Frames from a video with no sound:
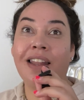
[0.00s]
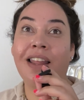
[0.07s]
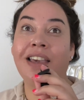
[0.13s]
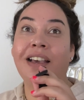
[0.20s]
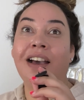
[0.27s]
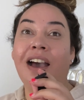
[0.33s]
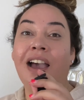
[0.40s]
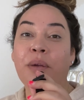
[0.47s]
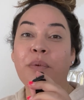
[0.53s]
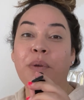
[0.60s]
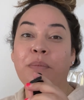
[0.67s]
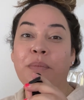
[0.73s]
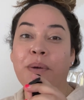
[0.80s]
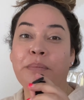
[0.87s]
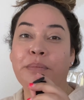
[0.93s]
like I
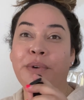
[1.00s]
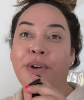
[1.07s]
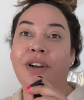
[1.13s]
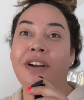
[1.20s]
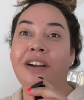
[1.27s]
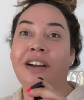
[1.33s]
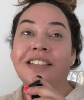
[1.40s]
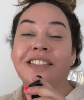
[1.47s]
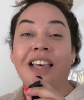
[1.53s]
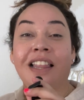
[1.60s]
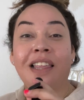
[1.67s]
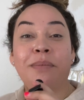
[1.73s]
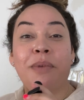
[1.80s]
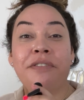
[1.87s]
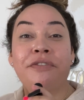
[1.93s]
remember
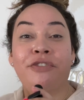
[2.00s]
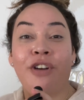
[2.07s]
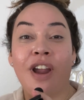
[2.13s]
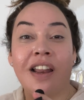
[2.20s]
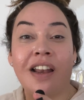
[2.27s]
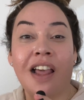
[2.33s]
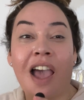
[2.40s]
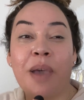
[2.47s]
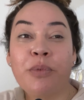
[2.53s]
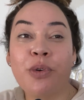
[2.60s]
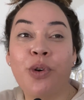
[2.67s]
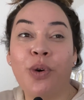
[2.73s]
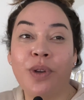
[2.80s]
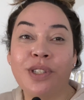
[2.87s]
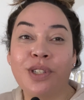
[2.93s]
telling my friend, I'm
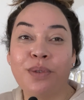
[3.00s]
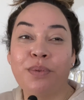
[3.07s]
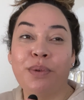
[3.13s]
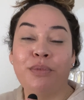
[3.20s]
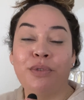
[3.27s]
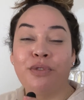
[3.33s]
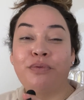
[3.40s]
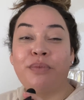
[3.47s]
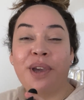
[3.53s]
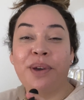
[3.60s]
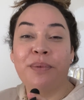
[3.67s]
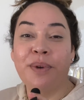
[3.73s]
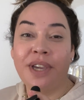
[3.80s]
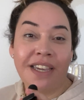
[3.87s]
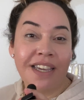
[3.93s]
going to remove my
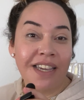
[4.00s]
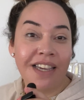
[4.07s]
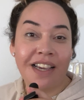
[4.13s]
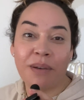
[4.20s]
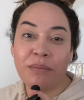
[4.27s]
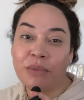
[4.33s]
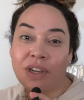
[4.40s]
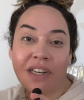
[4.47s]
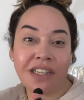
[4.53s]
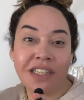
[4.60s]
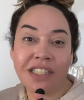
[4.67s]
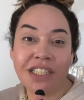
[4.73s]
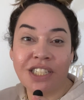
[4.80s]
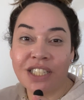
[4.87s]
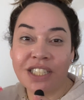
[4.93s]
wig. I'm
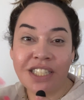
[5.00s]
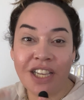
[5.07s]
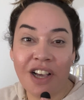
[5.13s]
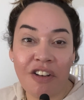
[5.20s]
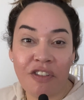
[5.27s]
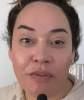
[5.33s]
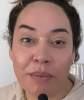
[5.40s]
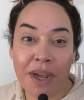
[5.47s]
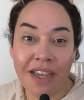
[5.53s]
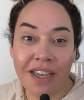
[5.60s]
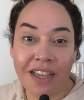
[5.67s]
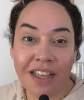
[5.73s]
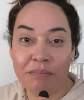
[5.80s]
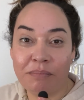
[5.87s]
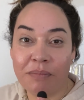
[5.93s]
gonna just take off
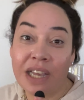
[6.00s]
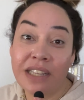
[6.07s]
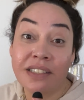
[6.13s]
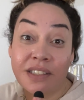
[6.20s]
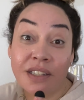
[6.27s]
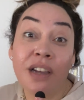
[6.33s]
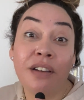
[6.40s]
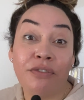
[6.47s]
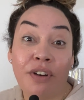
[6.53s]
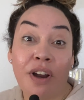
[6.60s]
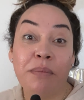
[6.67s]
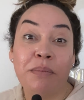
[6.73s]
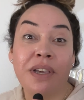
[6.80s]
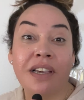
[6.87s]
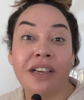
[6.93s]
my stuff,
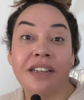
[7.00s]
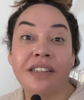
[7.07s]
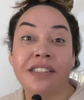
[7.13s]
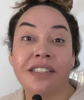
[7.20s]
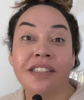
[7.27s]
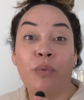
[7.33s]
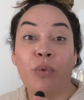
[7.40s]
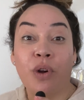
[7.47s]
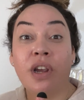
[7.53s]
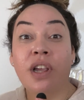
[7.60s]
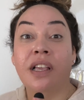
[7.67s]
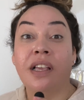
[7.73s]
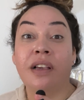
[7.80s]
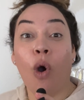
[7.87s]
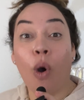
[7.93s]
right? Because we're
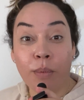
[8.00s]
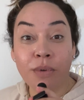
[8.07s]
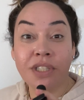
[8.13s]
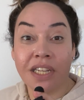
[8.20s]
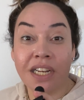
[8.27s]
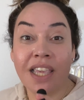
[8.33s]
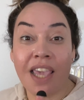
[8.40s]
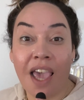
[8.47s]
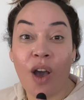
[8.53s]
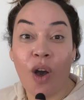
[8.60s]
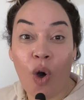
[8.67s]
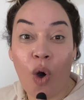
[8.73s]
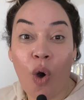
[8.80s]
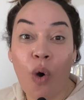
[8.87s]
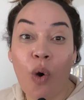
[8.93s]
almost gonna get
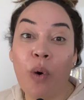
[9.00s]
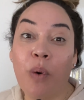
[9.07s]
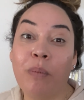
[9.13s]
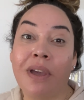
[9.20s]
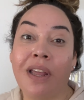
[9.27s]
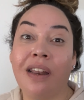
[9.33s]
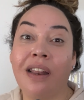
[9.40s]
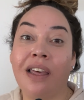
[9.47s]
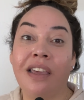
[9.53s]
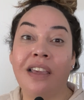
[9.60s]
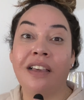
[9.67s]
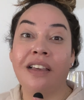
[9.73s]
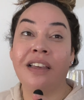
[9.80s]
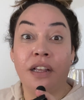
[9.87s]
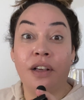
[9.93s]
home and like
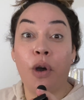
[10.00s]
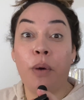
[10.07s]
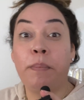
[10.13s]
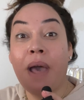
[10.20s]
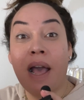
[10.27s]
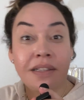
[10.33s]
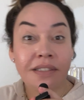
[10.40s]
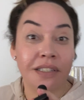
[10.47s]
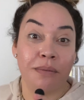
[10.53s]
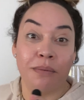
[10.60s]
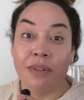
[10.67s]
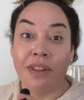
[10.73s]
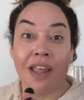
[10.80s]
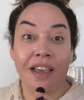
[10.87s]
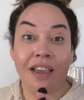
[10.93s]
go back to
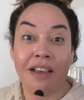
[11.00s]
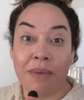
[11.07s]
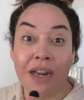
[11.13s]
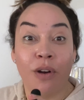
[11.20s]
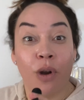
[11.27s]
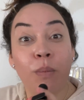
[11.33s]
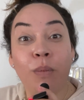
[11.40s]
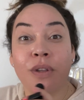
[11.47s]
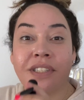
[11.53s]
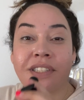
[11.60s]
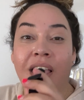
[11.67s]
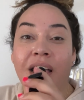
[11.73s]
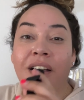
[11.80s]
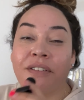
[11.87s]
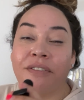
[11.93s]
like my normal
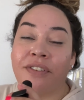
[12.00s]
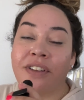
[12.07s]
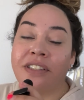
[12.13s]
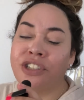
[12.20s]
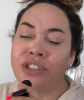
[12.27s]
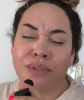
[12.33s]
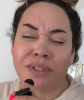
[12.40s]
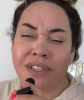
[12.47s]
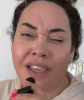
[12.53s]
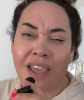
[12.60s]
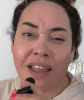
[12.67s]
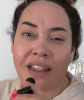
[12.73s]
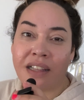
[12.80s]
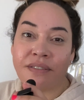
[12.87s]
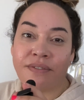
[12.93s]
self. And she was like,
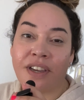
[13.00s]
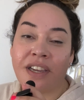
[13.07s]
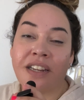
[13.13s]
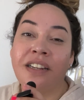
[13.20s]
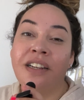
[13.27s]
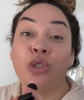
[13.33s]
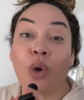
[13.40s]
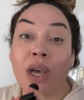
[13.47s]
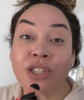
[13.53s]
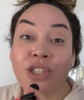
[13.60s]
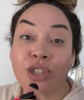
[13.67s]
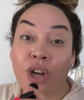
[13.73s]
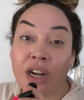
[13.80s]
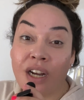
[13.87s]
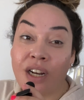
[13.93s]
yeah, that's fine. So I
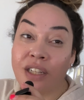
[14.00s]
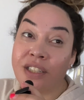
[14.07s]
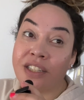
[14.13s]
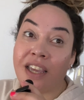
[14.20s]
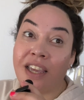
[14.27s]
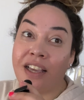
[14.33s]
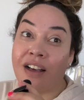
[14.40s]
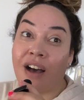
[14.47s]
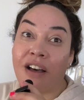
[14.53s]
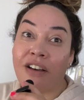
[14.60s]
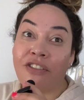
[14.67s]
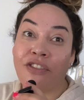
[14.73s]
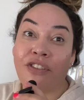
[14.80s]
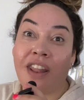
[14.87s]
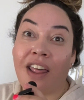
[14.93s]
started to take
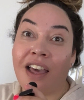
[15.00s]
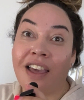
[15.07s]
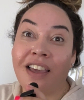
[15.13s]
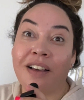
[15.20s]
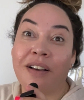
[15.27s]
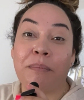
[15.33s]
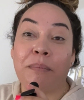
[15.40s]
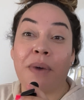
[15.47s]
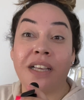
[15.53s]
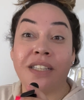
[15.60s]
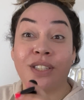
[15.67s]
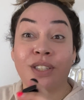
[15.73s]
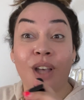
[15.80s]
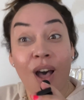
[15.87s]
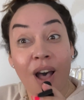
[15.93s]
off like my
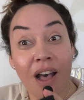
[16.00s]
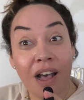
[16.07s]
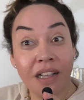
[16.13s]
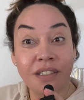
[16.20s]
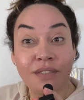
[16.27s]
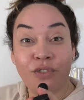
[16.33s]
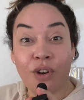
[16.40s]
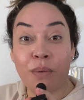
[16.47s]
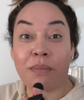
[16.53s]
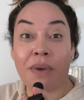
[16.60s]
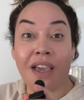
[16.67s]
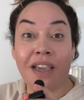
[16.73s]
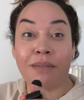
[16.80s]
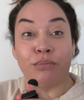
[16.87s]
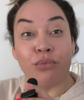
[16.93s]
socks from
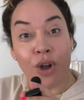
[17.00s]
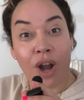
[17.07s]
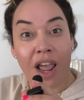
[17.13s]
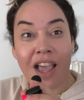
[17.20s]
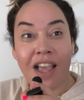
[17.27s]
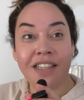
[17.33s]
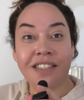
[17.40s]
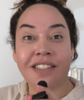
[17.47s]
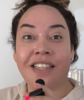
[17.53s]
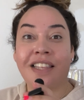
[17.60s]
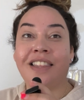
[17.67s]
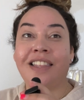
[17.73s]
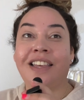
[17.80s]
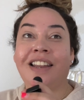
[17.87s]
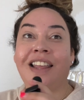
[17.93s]
my breast,
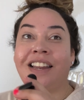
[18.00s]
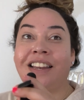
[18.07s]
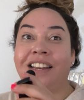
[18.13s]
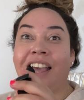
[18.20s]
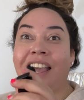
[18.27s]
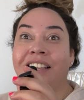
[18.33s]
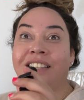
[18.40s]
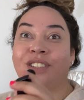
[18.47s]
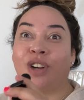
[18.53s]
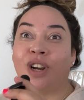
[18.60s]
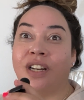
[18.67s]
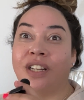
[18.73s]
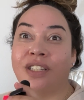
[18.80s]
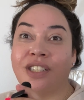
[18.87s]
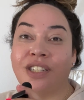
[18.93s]
and then I
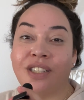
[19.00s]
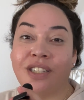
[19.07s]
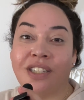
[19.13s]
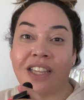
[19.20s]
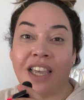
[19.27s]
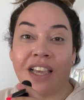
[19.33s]
started to